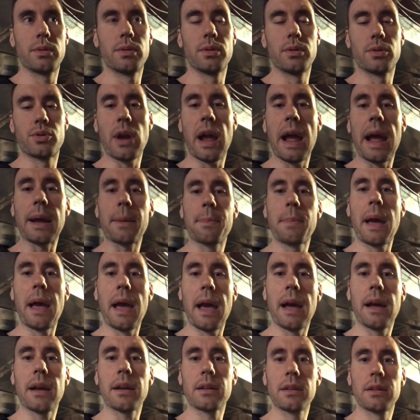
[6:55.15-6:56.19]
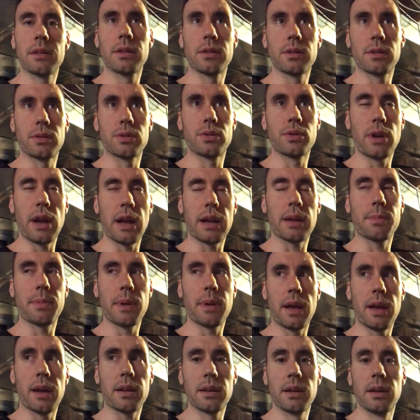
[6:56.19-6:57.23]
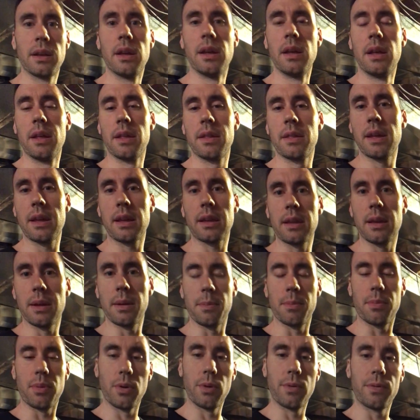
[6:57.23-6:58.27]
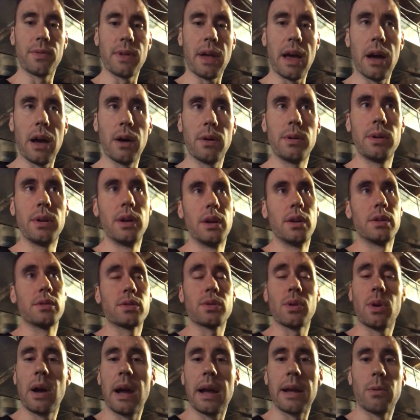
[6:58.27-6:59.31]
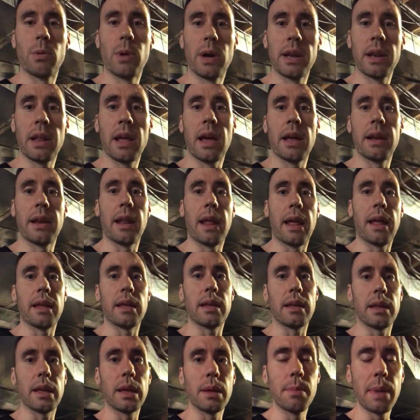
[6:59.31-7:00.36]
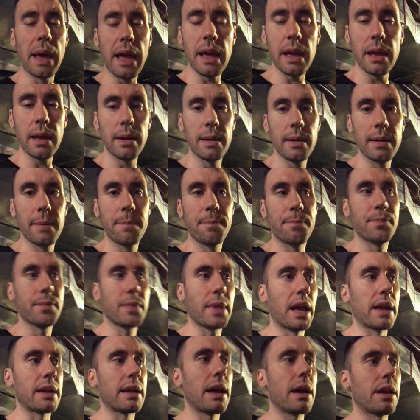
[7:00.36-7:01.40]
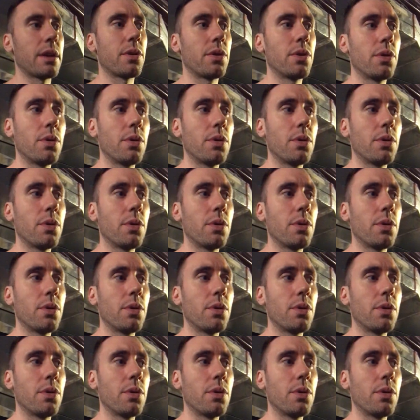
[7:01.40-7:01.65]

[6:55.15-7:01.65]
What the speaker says: the track pack or track pack thing. It poofed out. So I went on eBay. I got a